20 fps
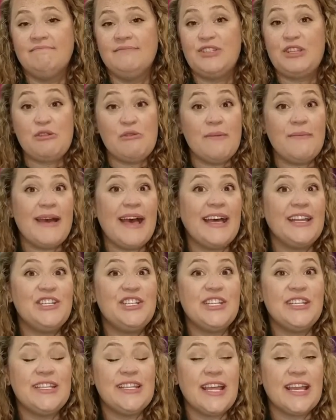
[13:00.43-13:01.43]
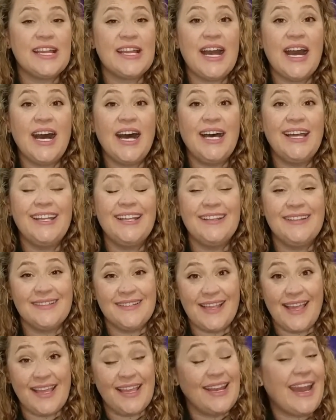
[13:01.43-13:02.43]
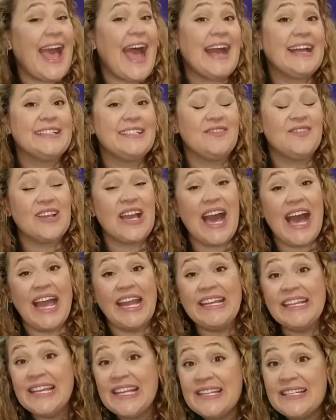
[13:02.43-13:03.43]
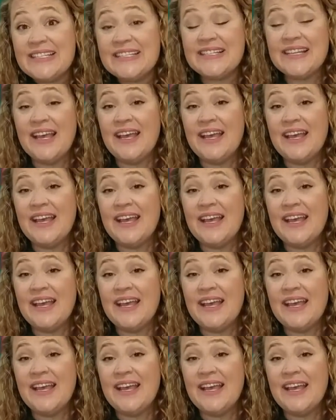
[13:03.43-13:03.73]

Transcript: Do you imagine that God is like an act of kindness,